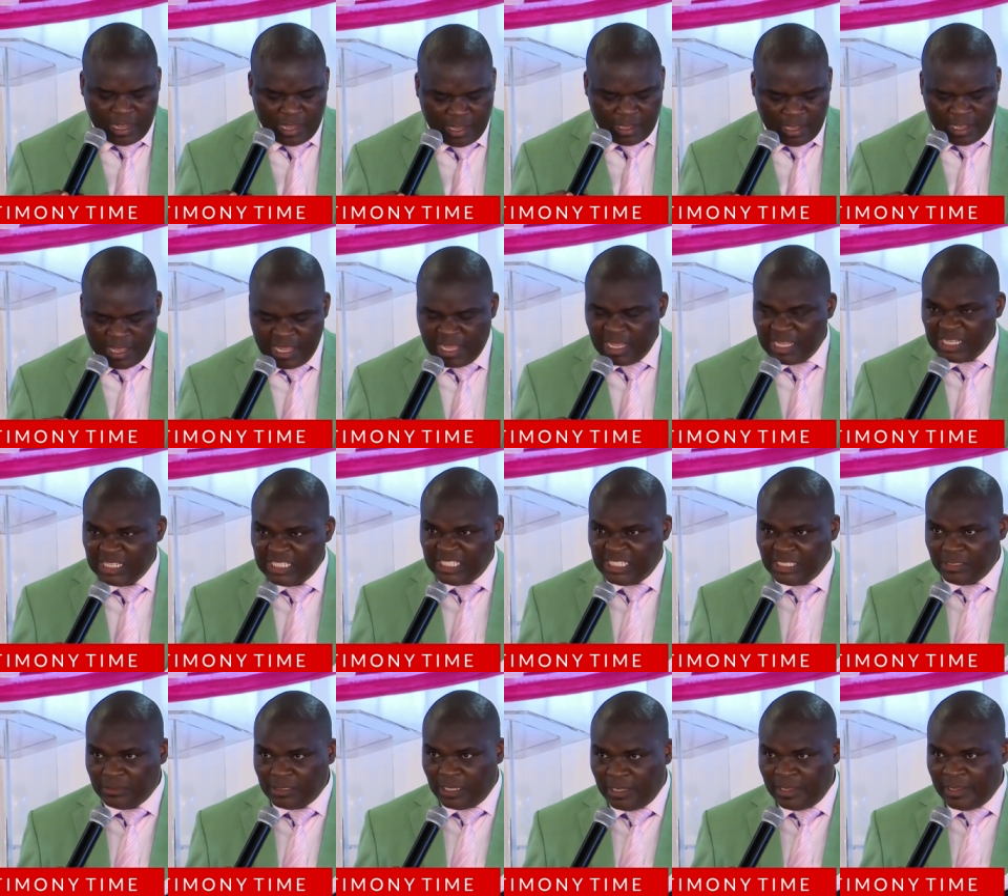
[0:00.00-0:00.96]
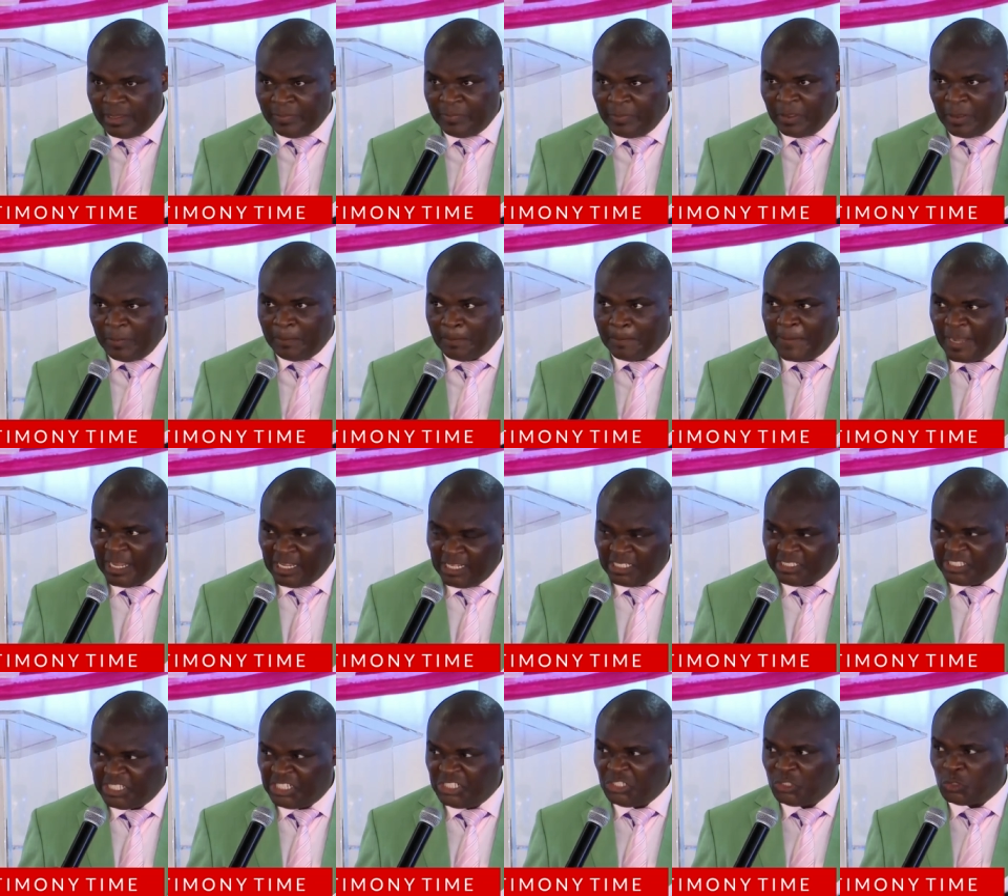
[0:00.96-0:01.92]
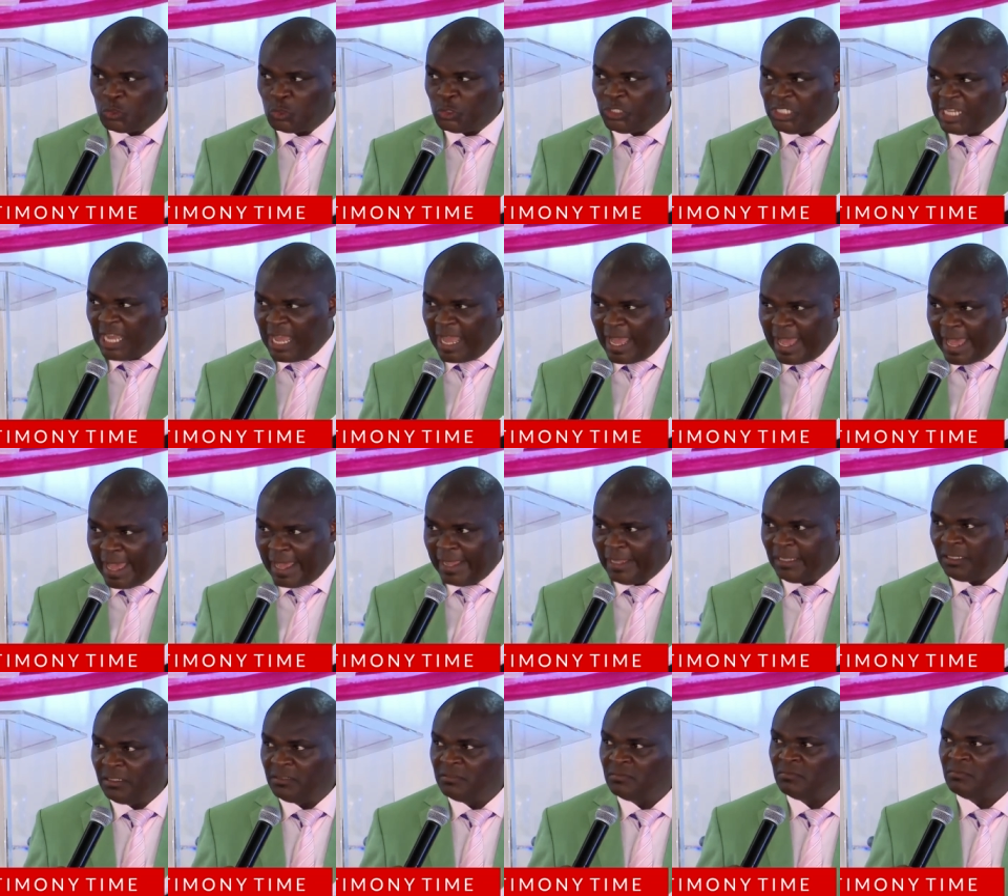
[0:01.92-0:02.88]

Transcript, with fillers: uh, Beijing to Shanghai,